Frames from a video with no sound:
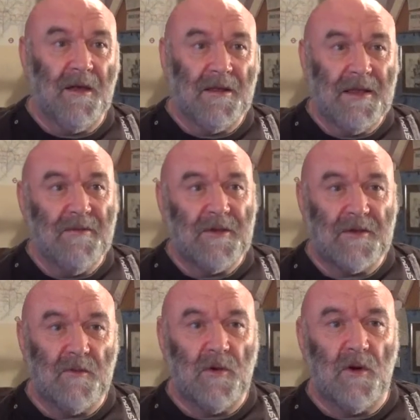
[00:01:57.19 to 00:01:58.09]
leave it
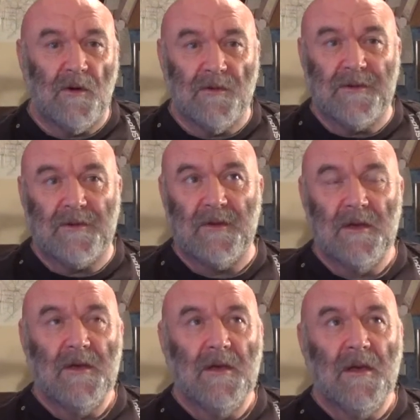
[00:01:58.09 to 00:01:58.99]
towards
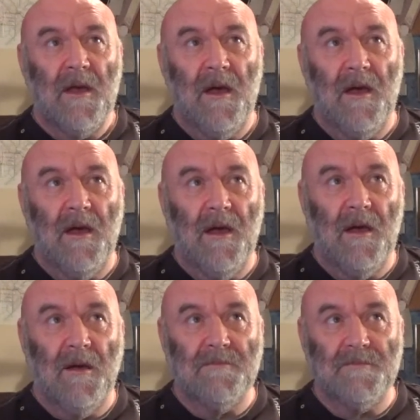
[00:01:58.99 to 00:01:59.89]

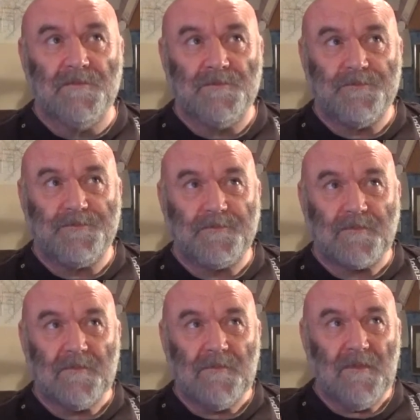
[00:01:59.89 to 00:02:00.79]

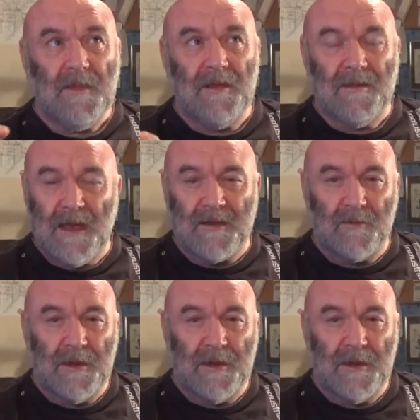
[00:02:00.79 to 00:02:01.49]
next